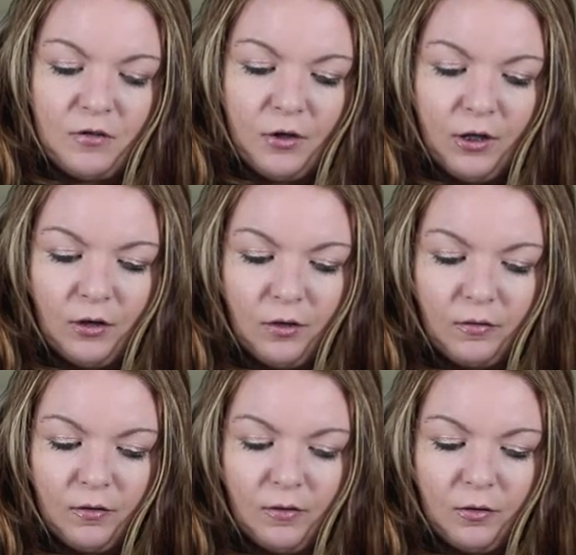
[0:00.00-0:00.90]
So you can use
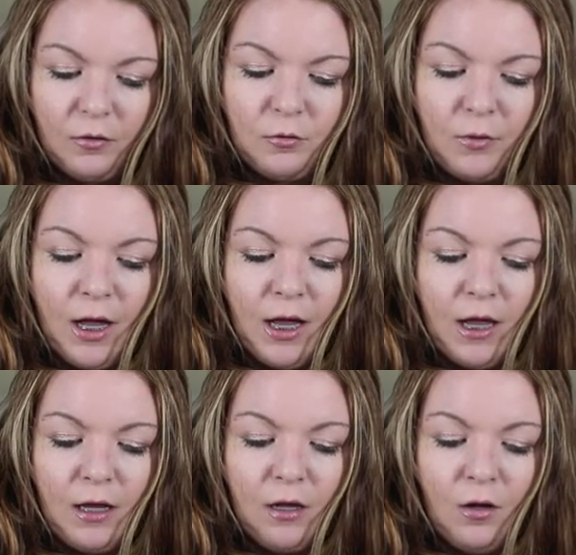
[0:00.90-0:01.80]
this either
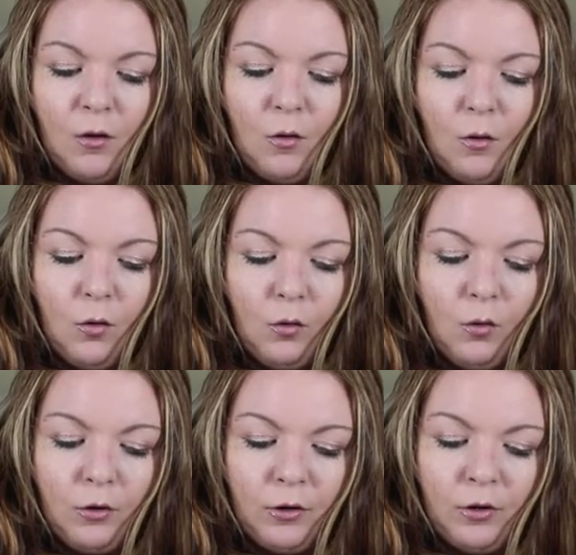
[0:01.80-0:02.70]
dry
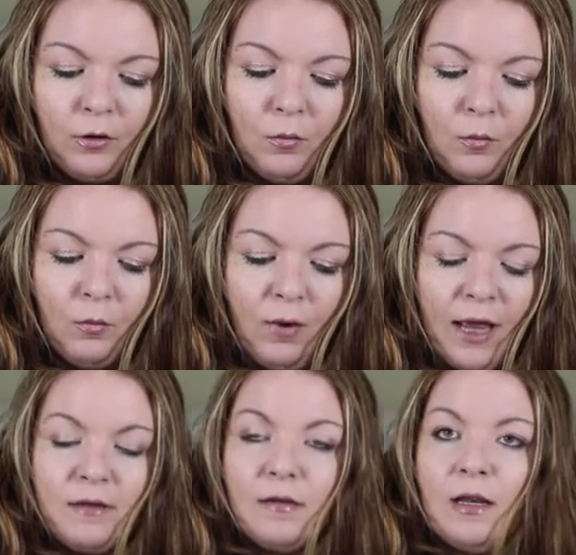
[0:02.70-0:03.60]
or
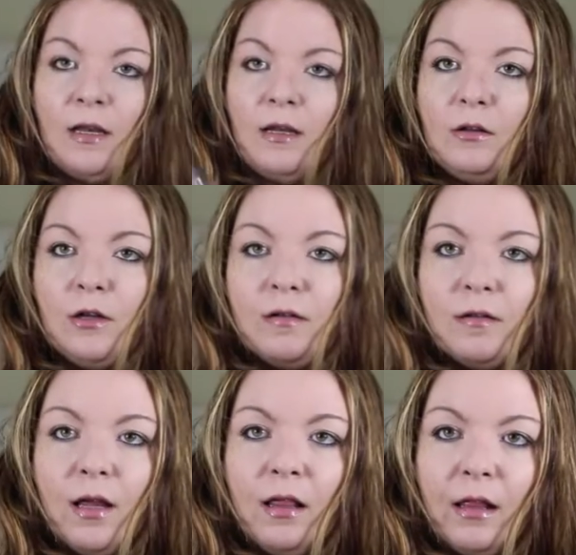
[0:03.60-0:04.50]
wet and it
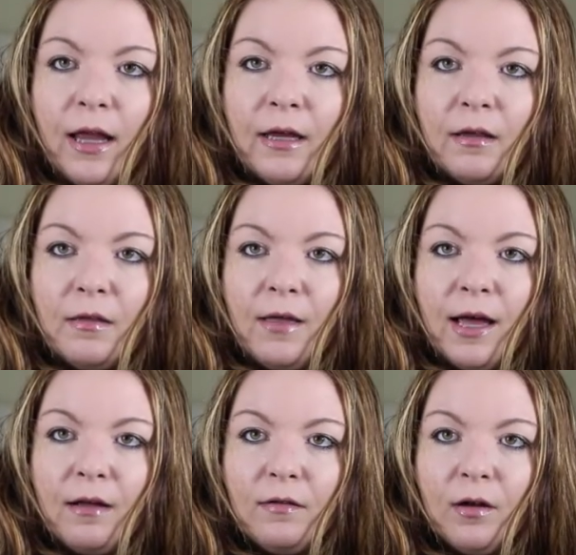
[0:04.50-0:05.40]
looks like that.